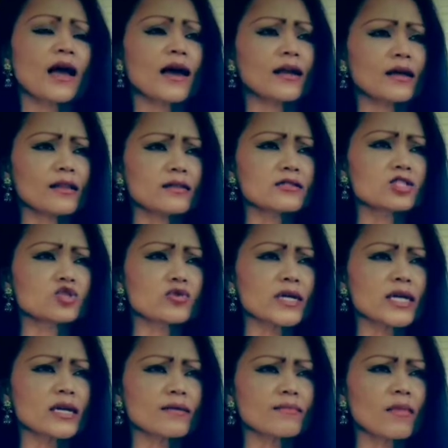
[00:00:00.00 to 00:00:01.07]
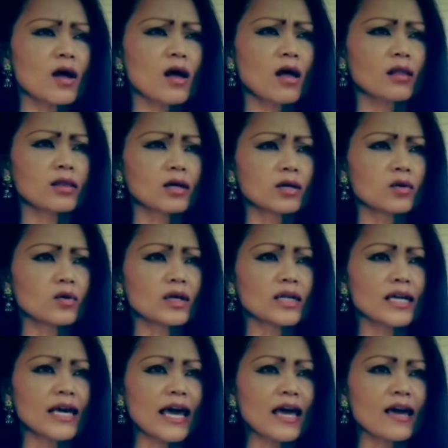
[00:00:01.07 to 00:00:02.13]
And in this dream, the
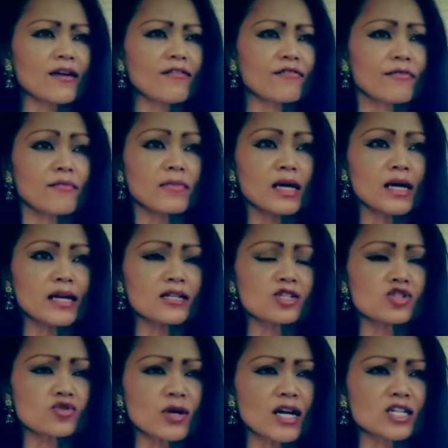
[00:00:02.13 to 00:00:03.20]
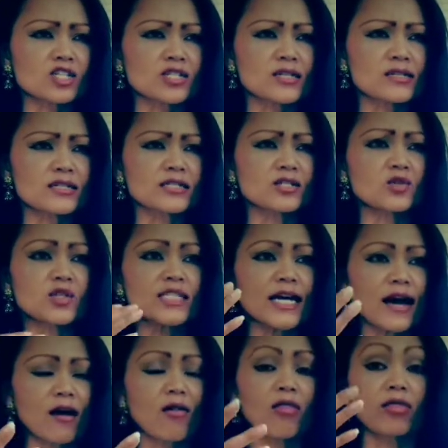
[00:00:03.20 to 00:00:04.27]
Lord gave me instructions to
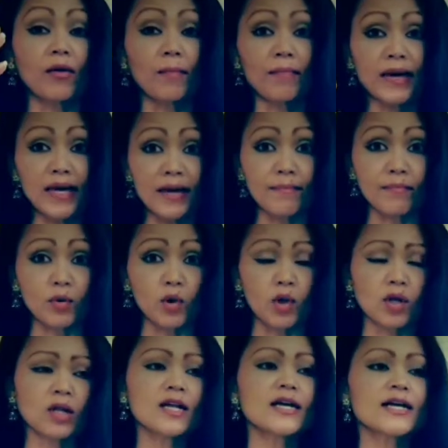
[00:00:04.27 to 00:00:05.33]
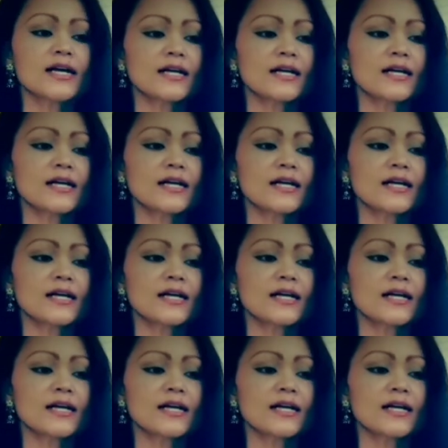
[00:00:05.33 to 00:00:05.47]
tell the people